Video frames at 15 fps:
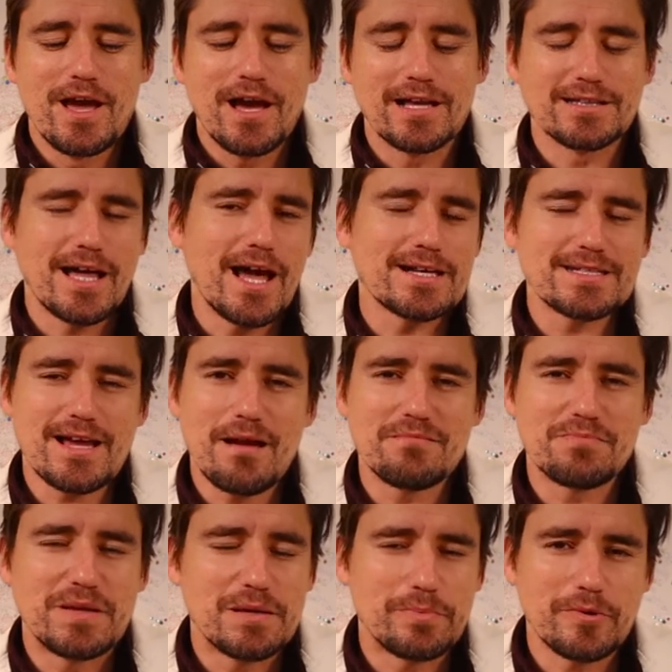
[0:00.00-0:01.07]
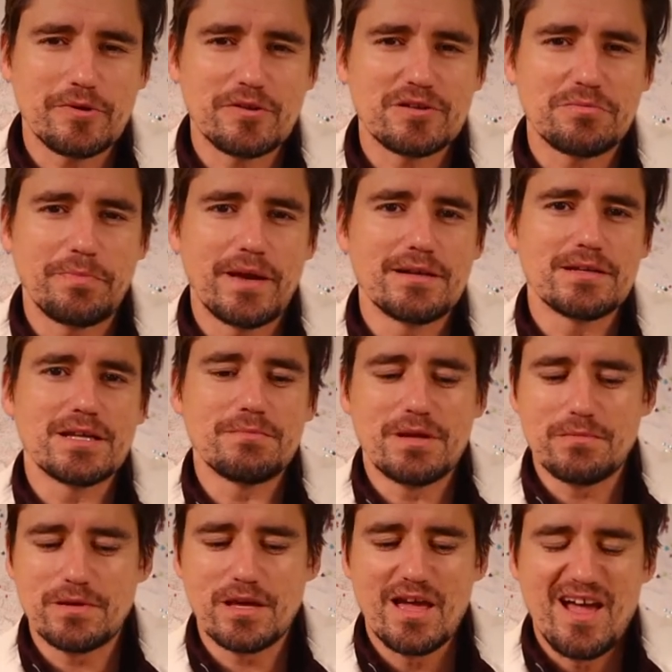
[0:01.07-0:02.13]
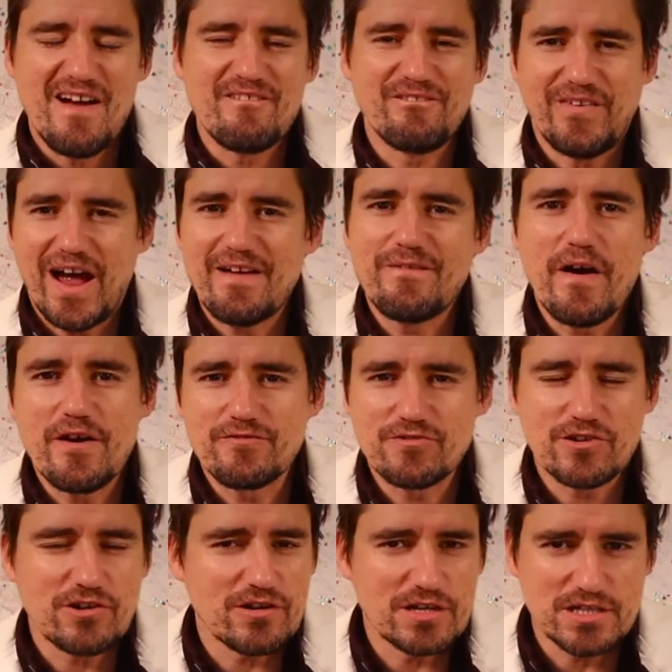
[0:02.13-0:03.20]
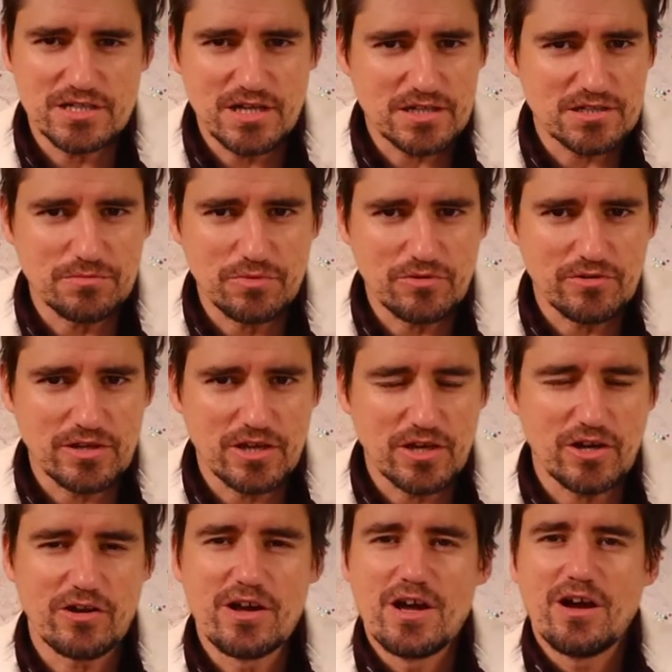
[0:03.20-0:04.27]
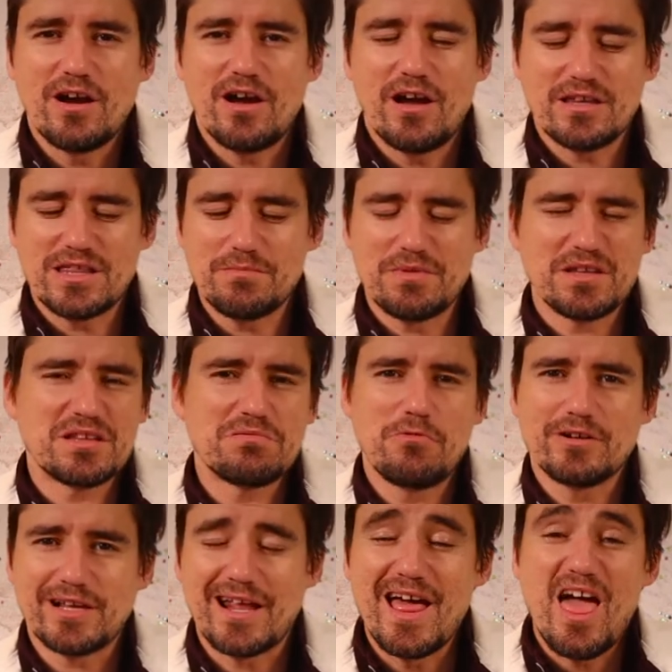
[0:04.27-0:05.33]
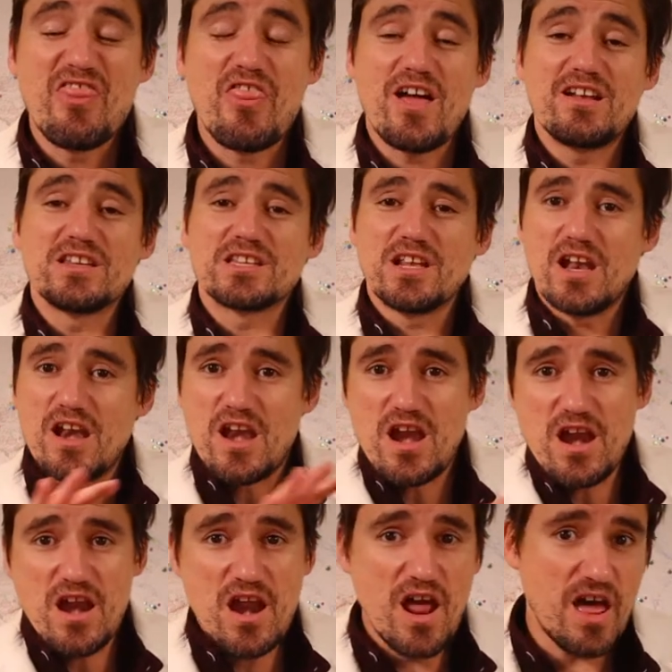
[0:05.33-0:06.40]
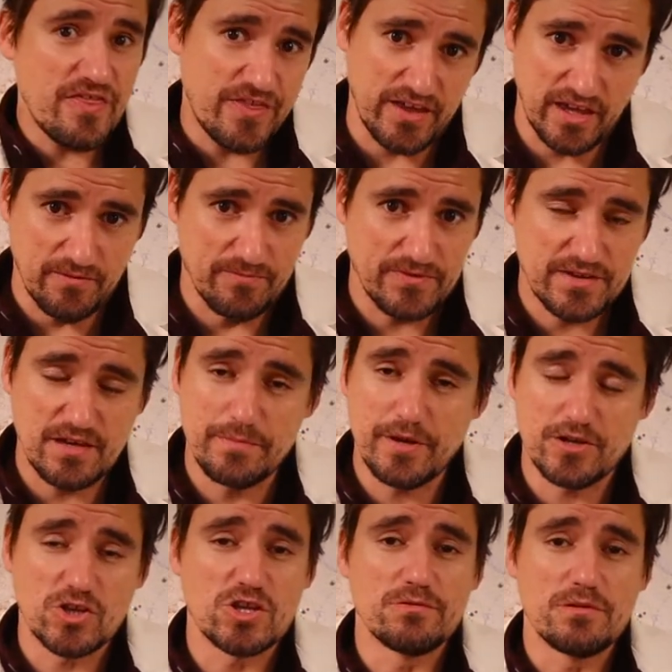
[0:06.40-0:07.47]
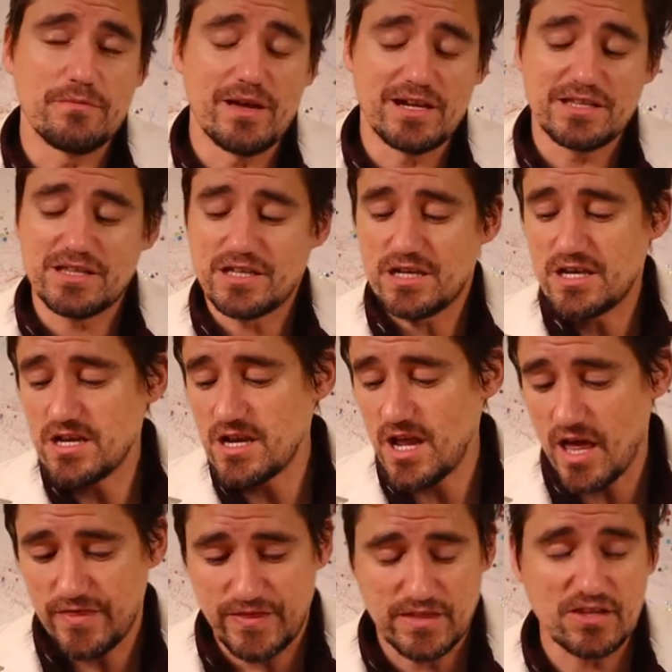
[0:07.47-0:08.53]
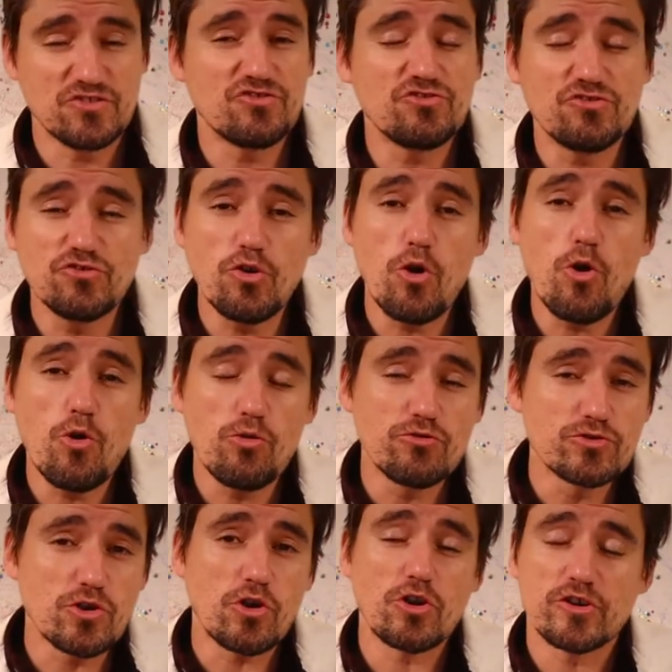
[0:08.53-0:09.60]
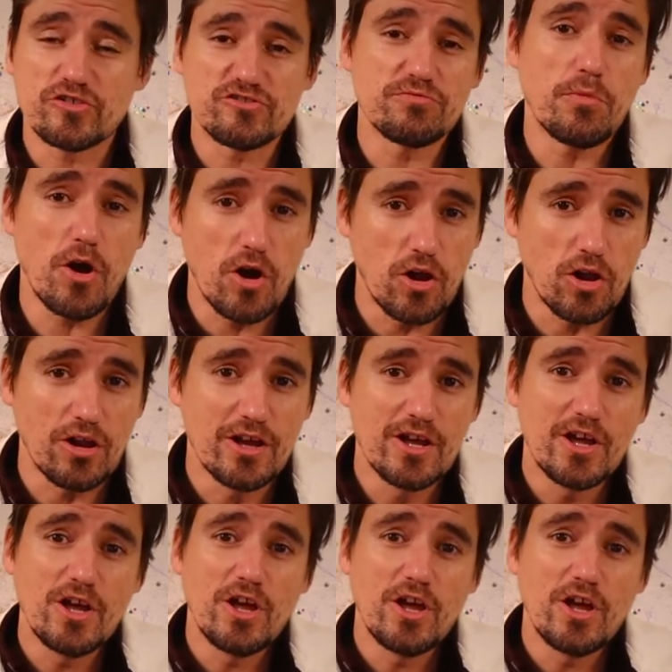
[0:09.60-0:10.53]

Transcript: A lot of times people are spending maybe $500 on a deductible a year. Something small like that. That is nothing compared to human medicine. Nothing. That's so darn small.